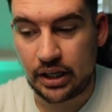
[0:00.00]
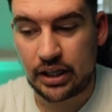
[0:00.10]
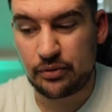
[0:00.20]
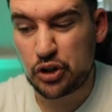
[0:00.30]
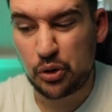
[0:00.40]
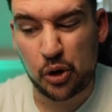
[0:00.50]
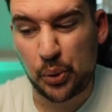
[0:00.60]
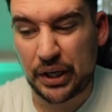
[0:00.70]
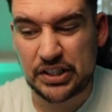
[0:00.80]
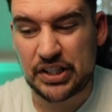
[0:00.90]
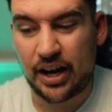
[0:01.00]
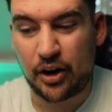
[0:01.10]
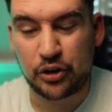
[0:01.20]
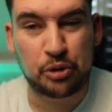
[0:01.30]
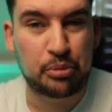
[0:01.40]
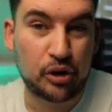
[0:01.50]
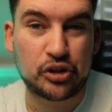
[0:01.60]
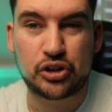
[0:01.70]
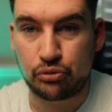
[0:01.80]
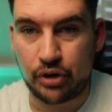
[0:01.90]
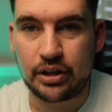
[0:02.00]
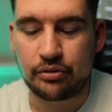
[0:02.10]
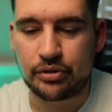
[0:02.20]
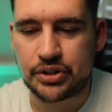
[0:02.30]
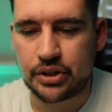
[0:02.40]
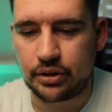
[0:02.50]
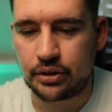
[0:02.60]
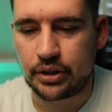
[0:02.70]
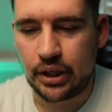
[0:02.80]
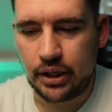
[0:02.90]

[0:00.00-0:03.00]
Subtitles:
It gives you a quick stat on your personal rate of return.